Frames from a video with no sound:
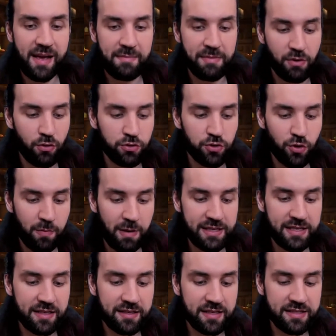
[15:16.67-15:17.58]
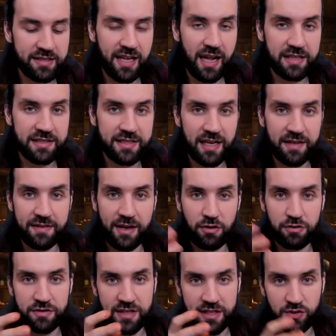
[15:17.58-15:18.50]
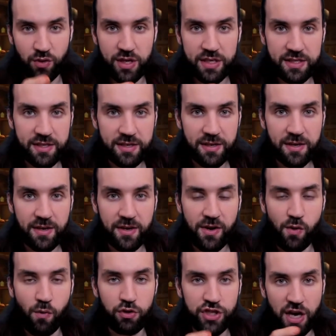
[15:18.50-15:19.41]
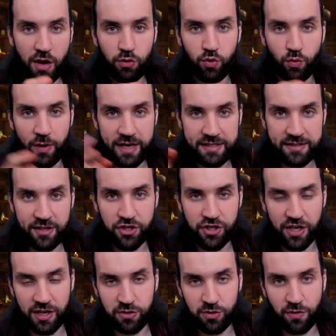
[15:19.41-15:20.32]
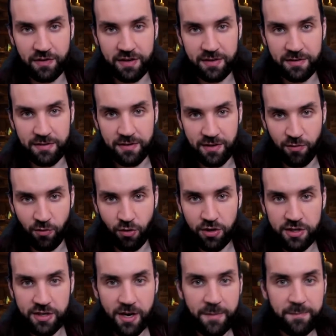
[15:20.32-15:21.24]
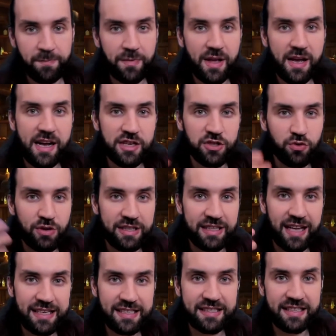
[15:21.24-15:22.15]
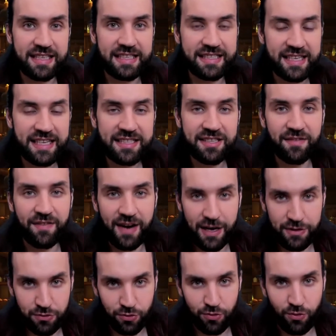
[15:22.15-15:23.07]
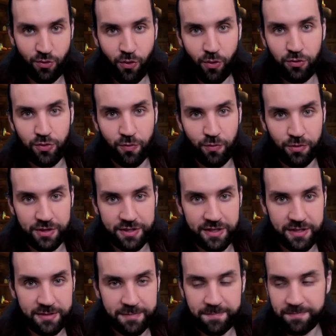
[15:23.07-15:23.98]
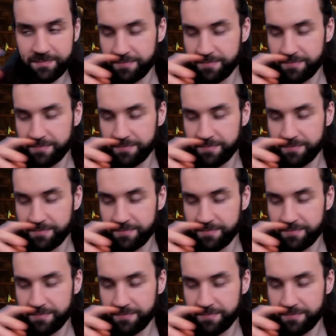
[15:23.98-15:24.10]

Because your body understands that there's this risk, which outweighs the chance of a reward, so it doesn't incentivize you to go towards it.